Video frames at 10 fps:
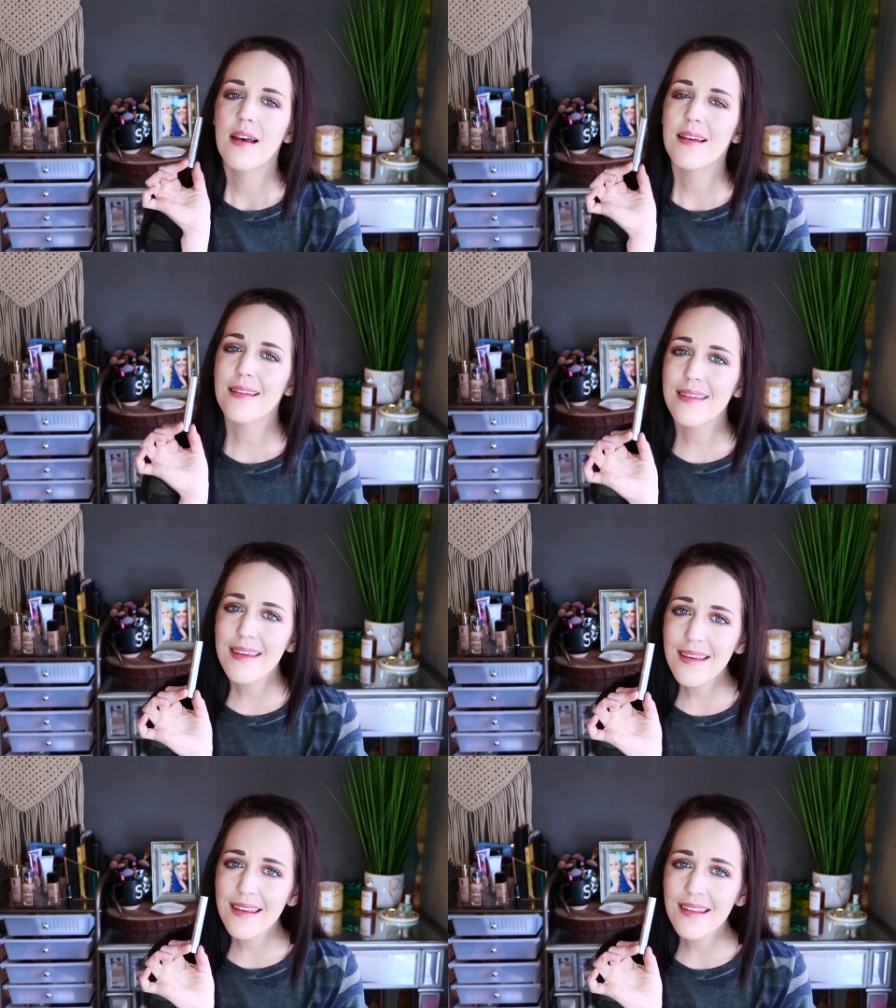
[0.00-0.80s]

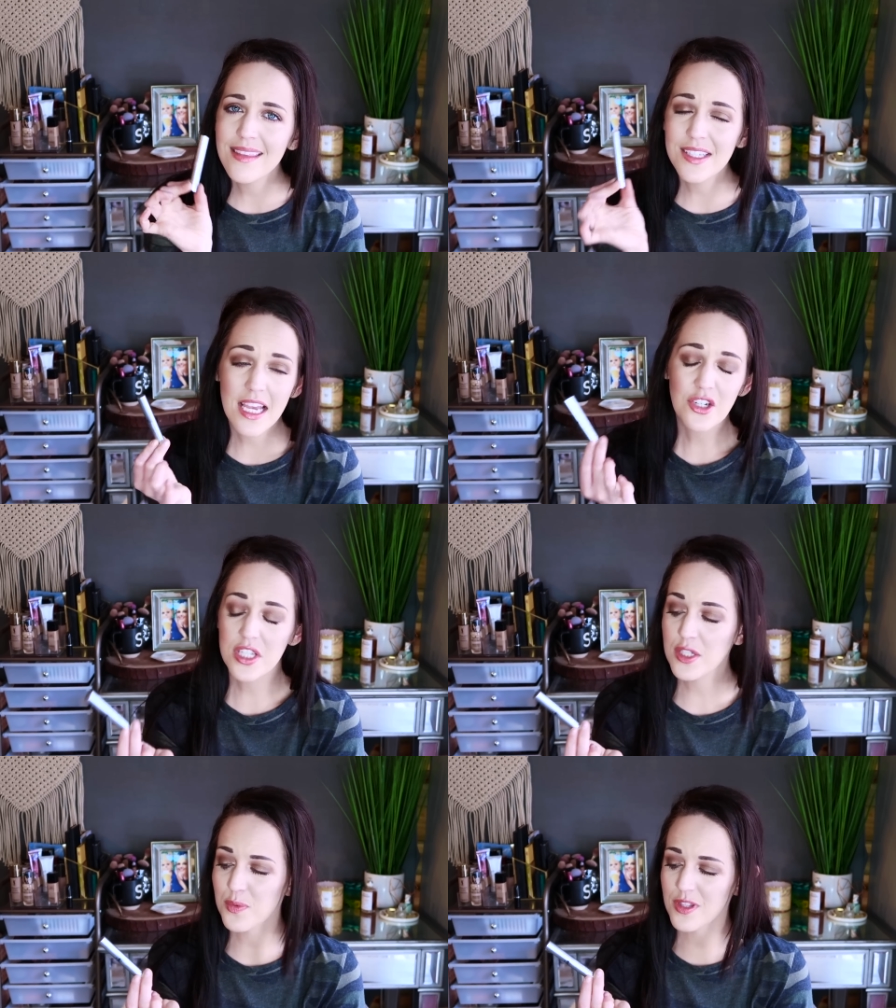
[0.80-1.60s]
Again, this
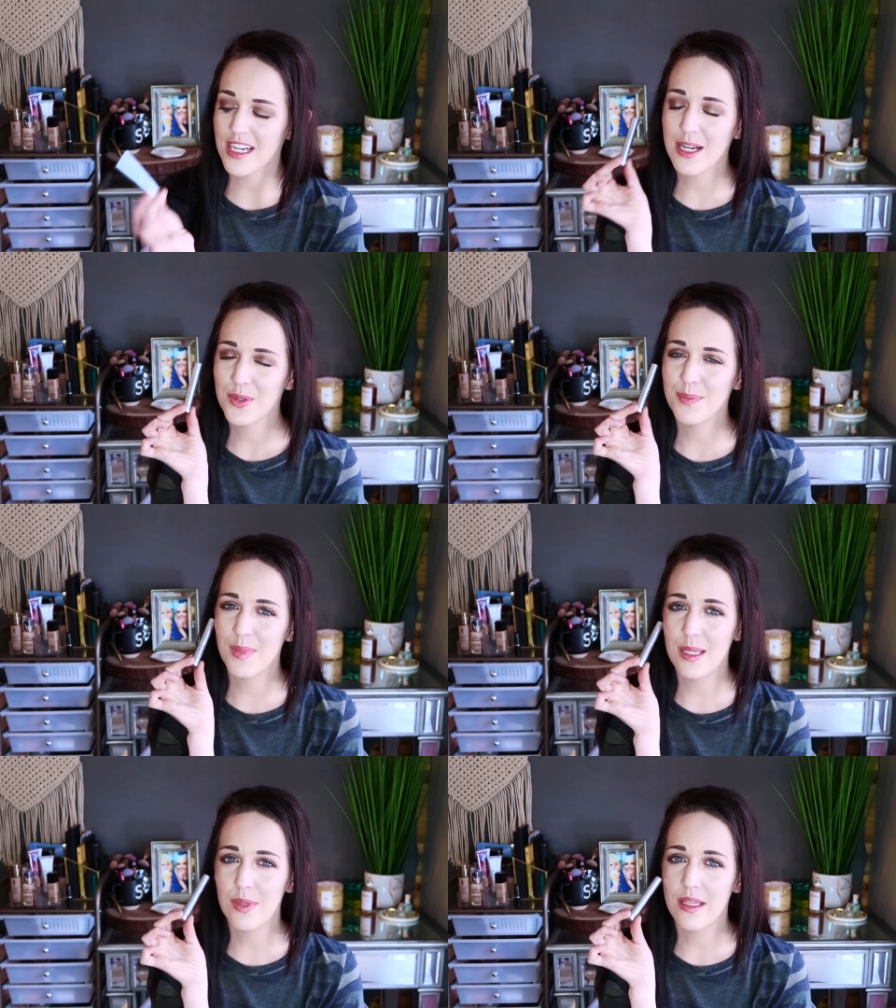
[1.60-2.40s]
actually is one that I would
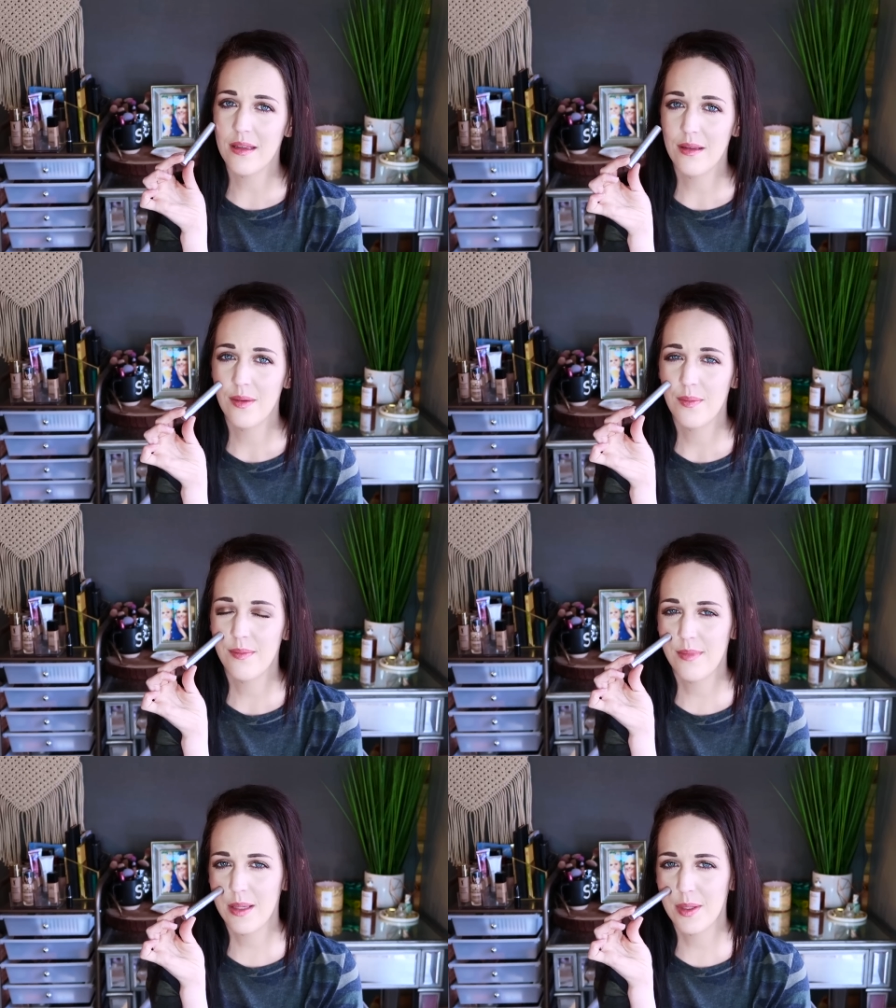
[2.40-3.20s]
maybe
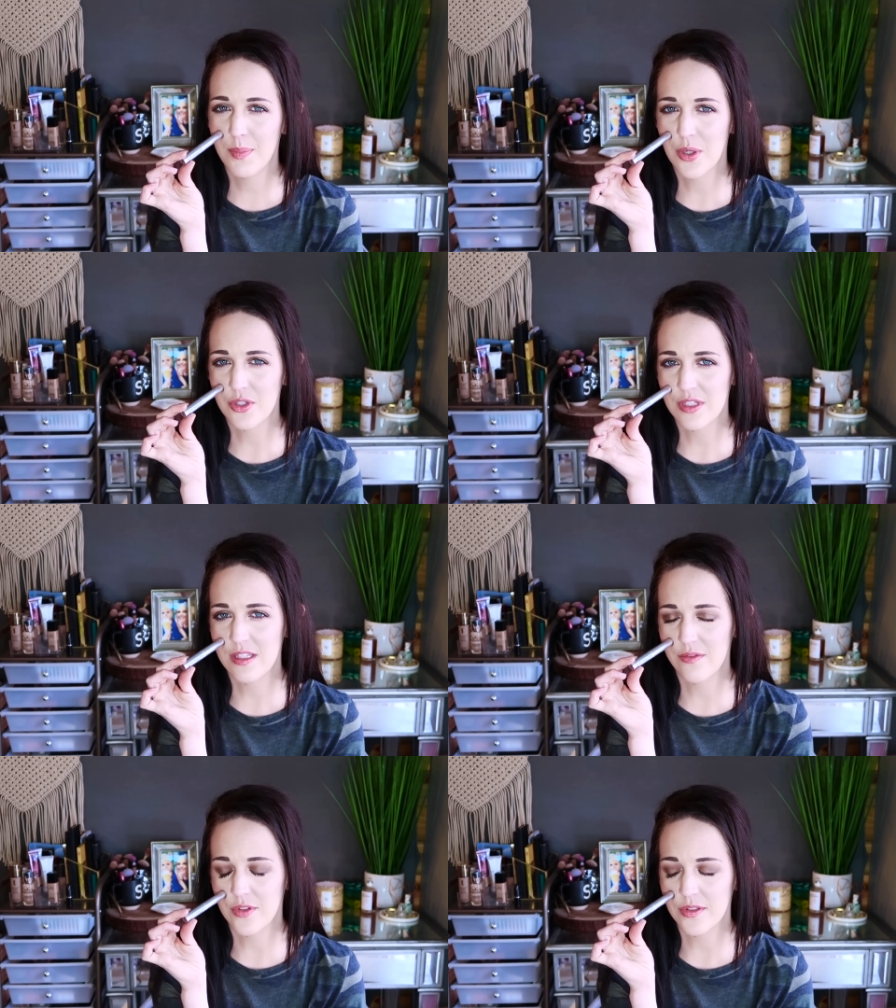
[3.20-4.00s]
maybe purchase
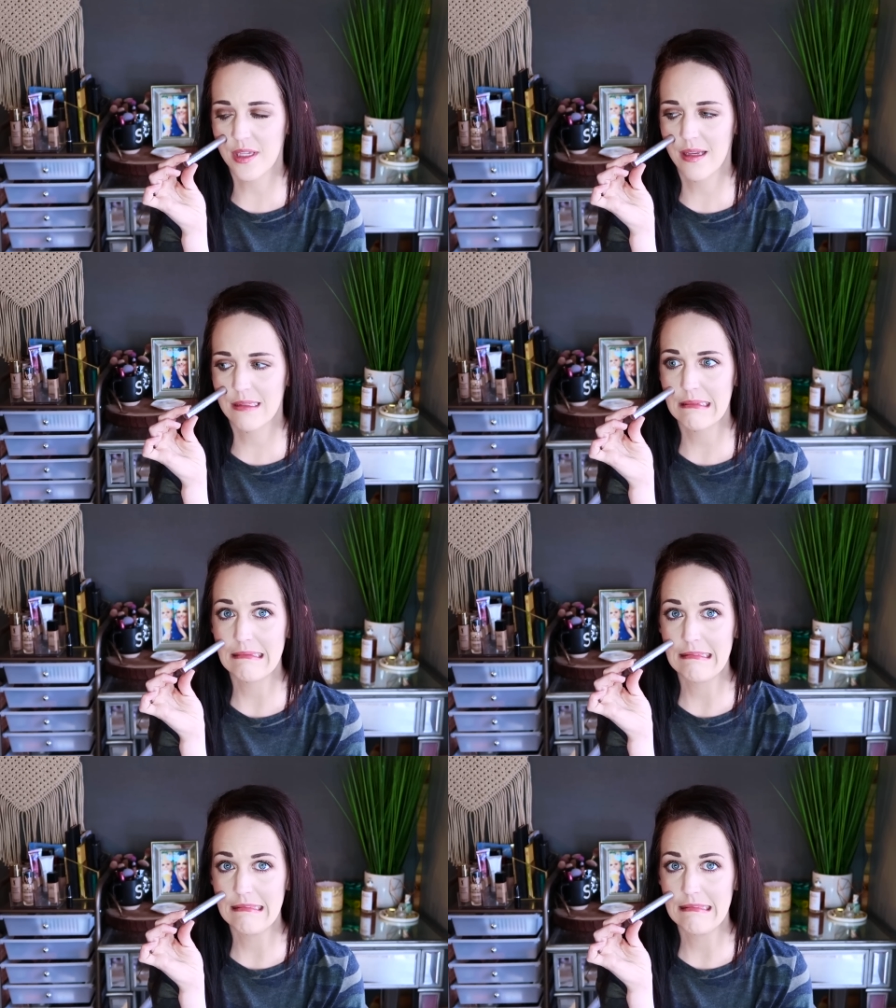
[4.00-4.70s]
in the full size,